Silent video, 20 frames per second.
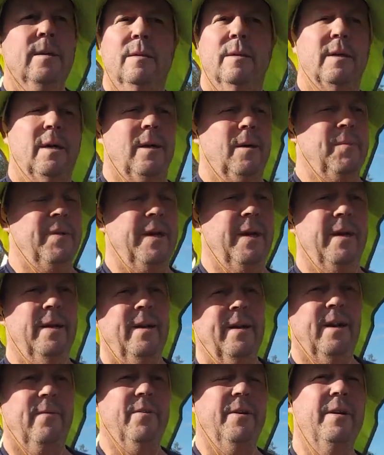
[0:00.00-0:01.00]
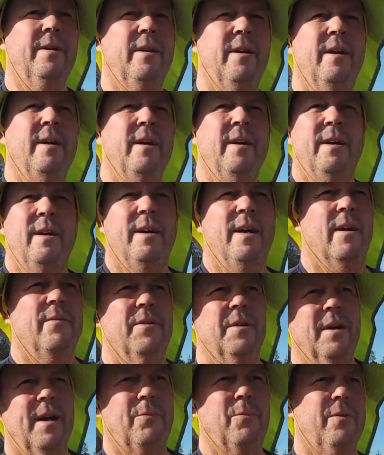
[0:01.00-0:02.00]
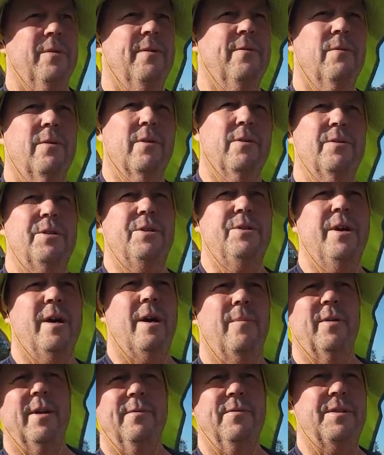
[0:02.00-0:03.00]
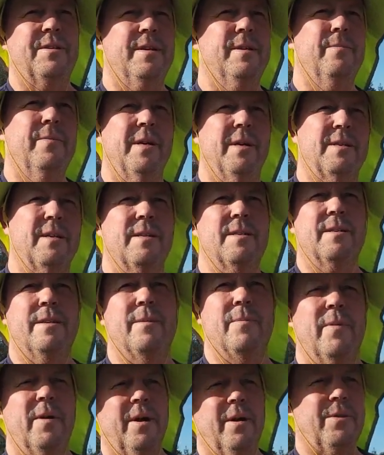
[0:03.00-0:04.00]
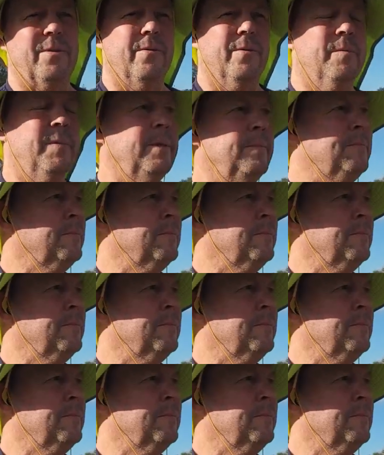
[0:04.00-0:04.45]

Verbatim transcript: Oh man, every, every, I won't even gross you out, but every ten minutes I was in the bathroom.